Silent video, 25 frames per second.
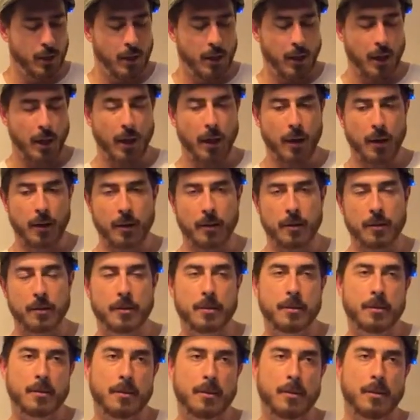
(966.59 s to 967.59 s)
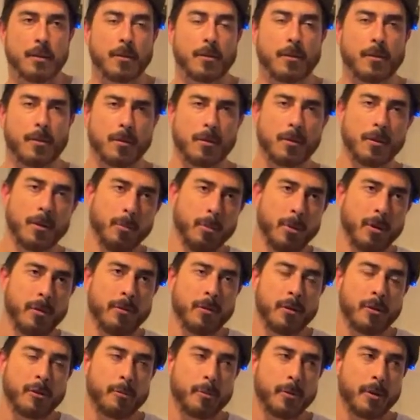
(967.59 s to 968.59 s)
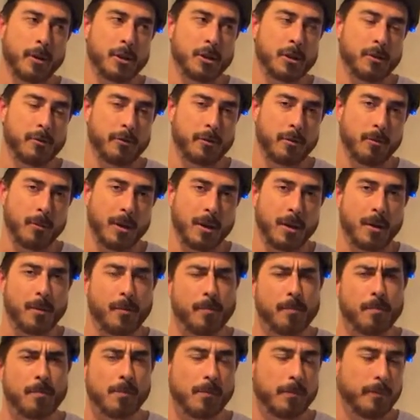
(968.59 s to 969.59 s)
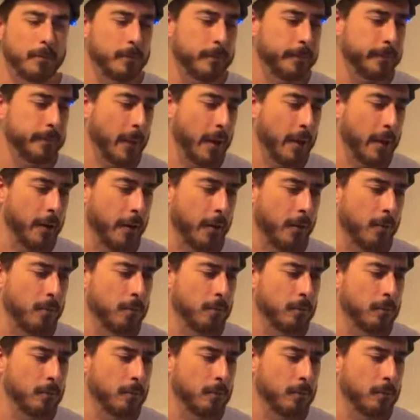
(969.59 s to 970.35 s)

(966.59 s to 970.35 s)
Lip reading: and so a little bit of inspiration from him here.